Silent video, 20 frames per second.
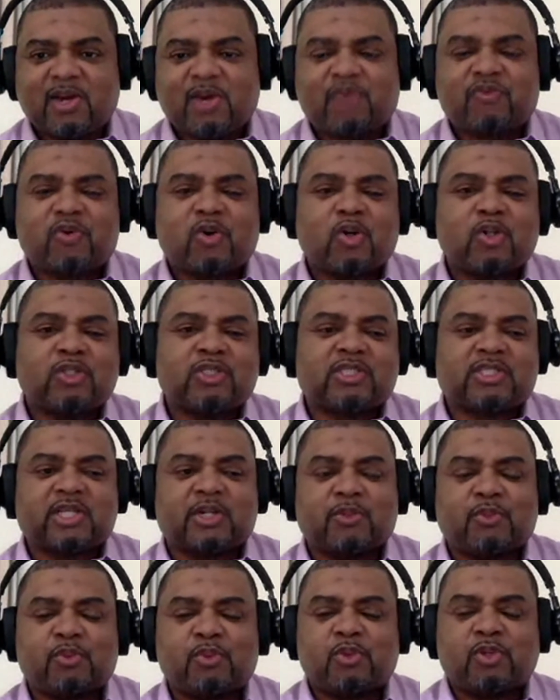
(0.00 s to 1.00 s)
Of course,
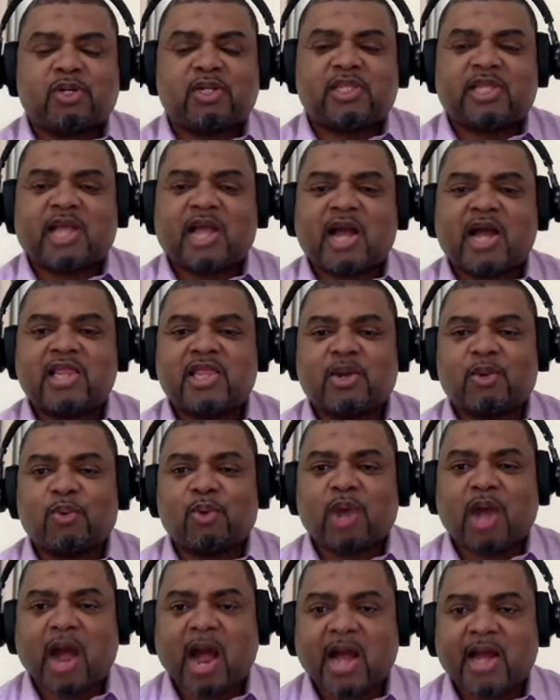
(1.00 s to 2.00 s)
they will
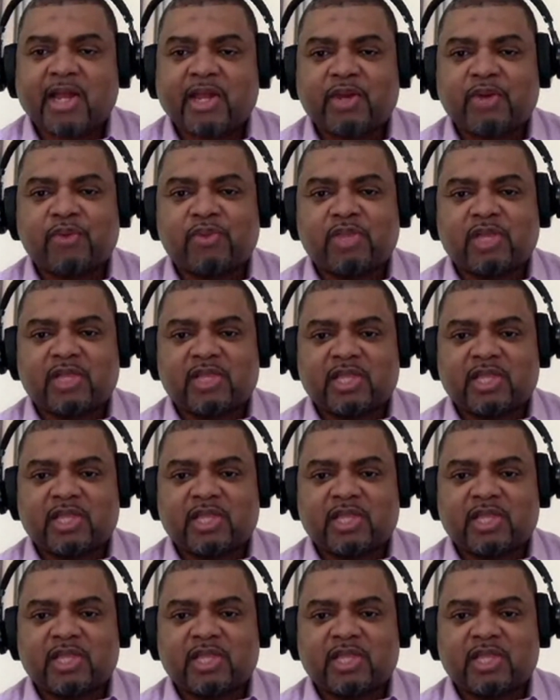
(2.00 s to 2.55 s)
argue